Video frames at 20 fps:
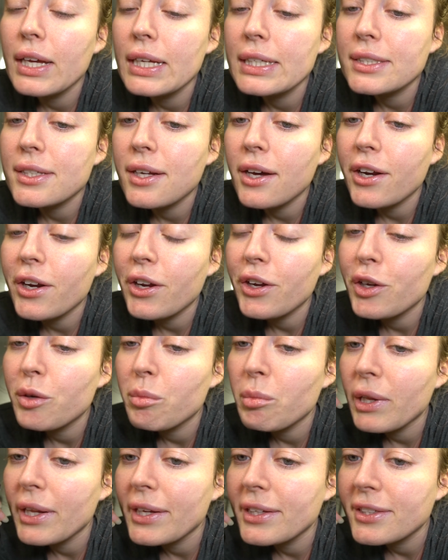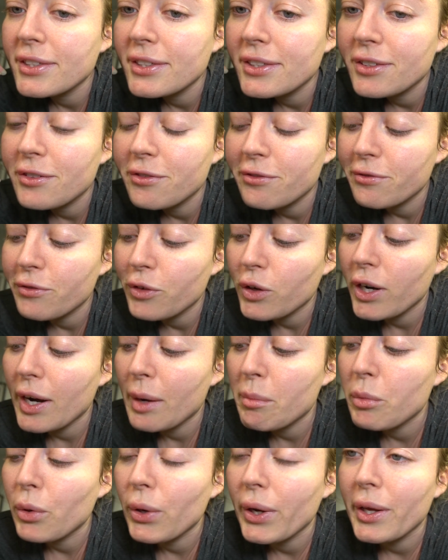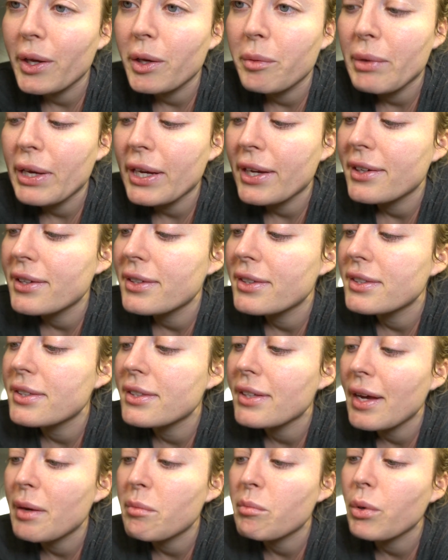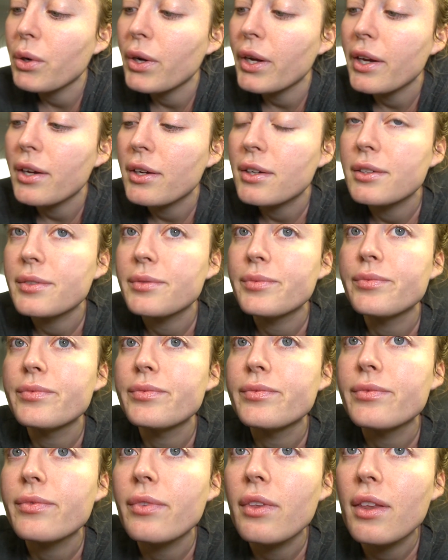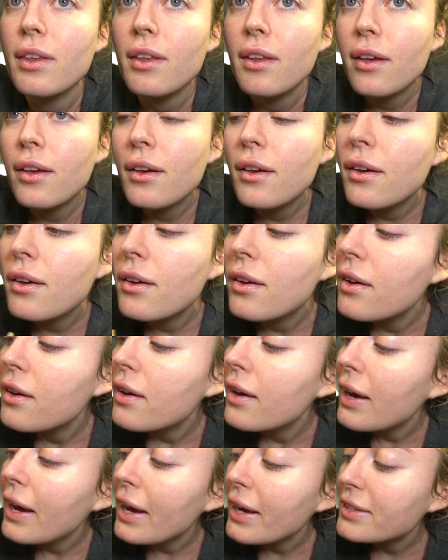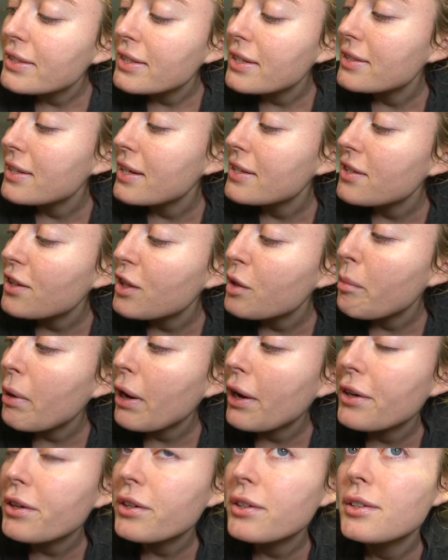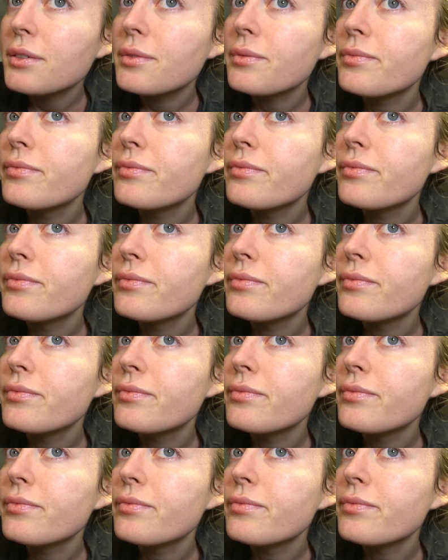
is not a good place for hemp oil because hemp oil, as it says on the bottle,